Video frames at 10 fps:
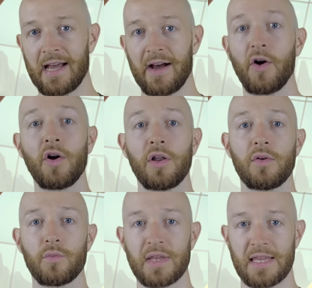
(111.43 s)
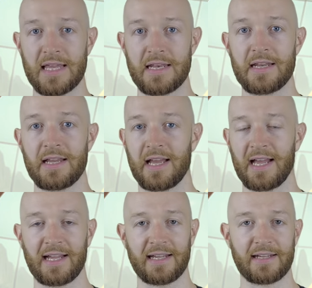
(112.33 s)
all within
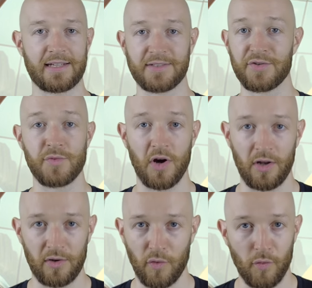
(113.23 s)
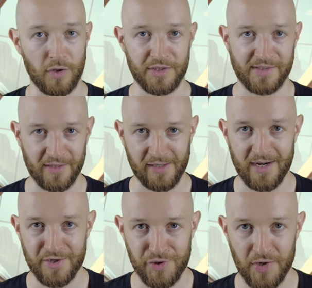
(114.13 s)
a Zoom call or just
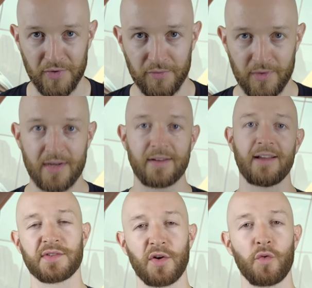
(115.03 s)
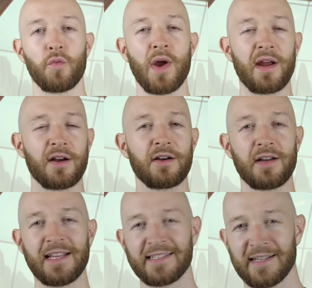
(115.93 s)
online in general, right? So where
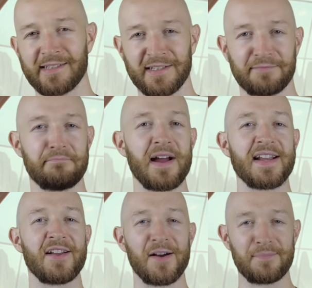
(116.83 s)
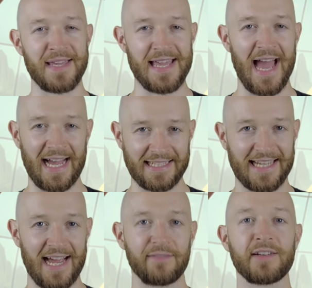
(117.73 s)
inside sales might not be as
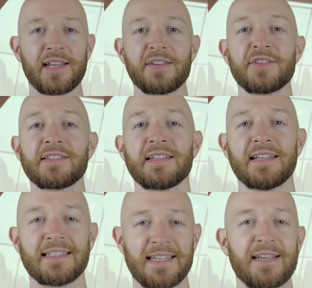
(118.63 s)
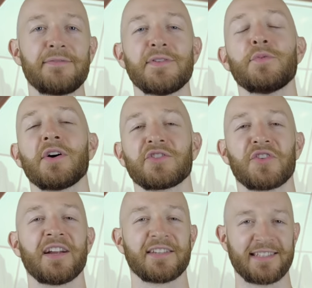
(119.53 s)
advantageous is if you are
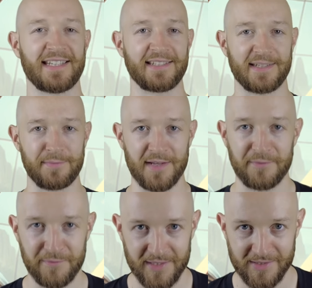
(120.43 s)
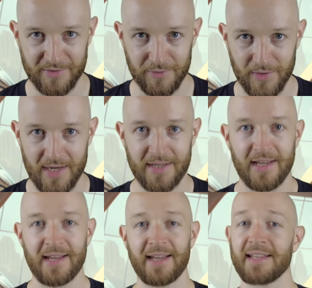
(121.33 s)
trying to sell something physical, right?
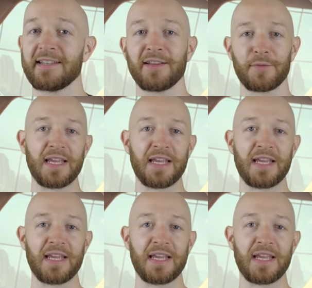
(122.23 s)
Until we